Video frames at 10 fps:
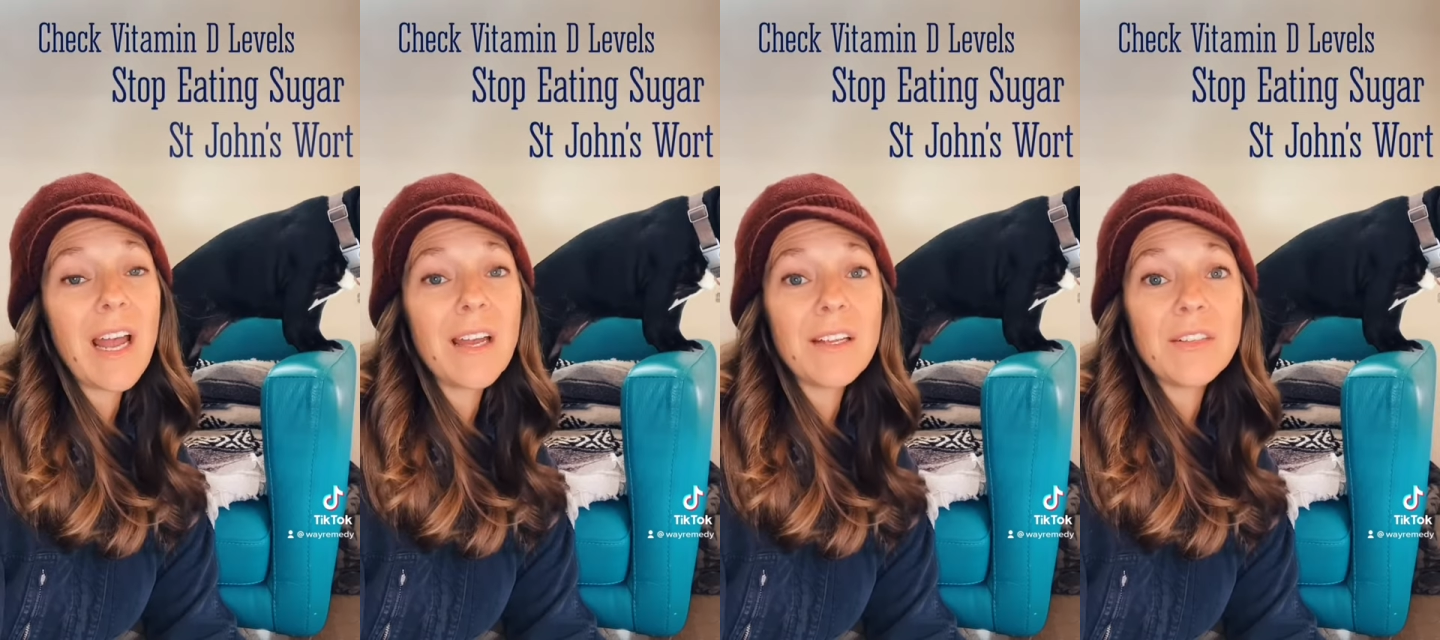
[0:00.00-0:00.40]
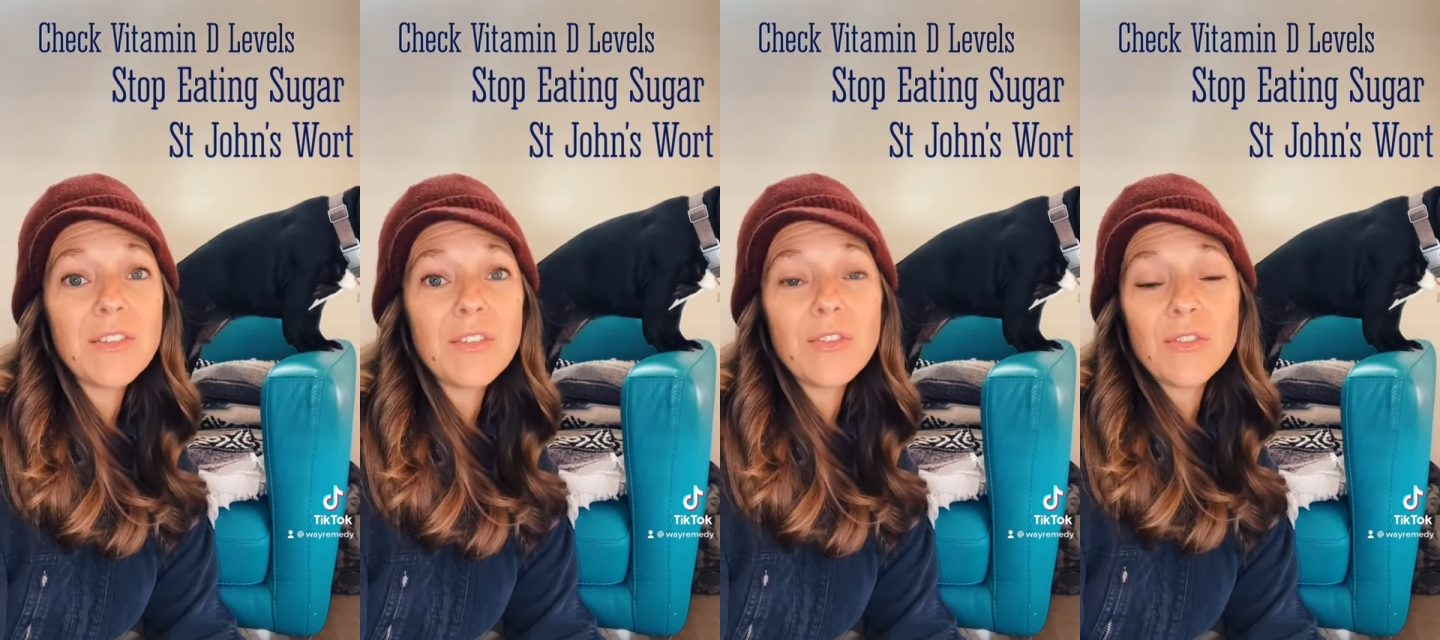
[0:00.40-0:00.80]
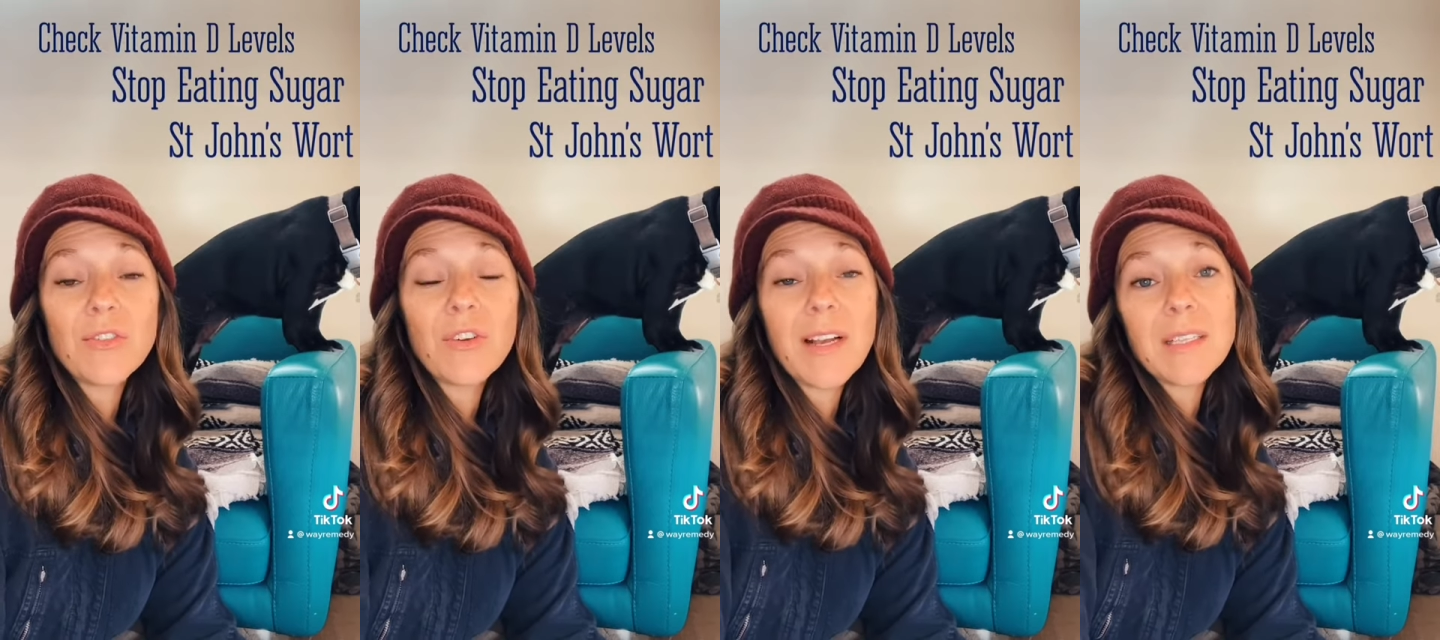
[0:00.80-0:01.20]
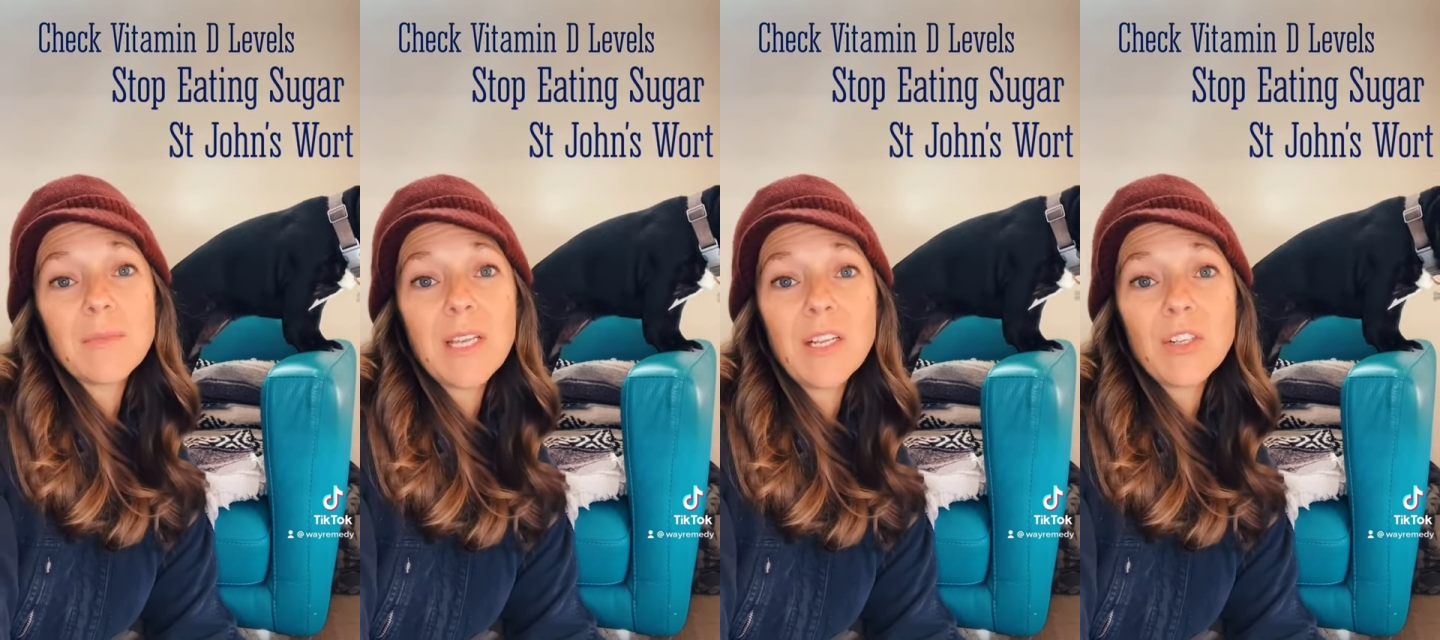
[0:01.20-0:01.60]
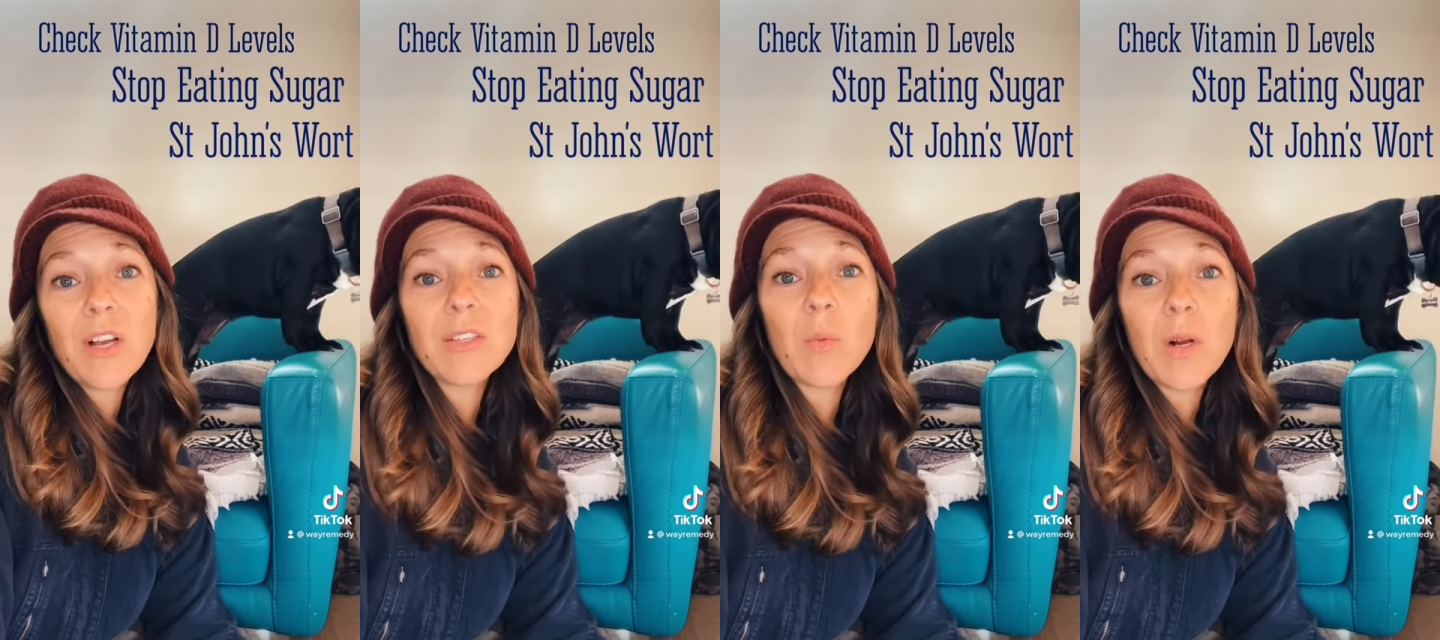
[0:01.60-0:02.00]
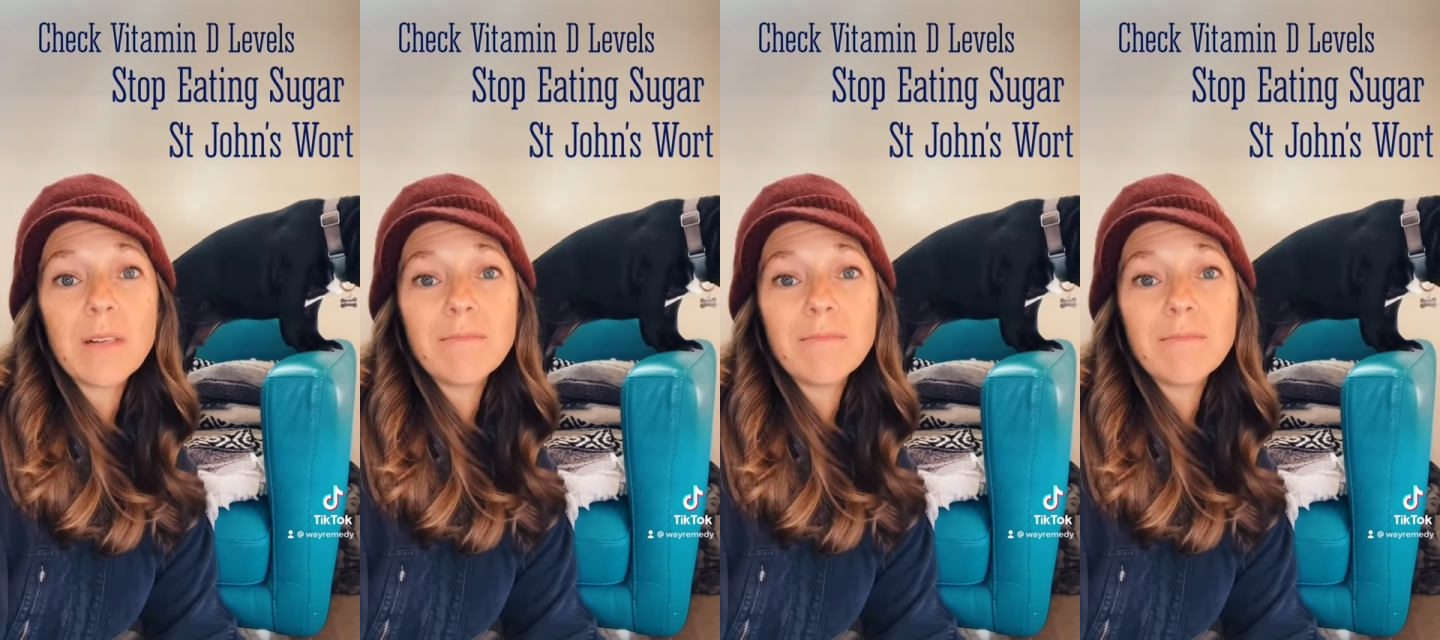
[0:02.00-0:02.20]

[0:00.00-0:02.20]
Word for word: and try some St. John's wort.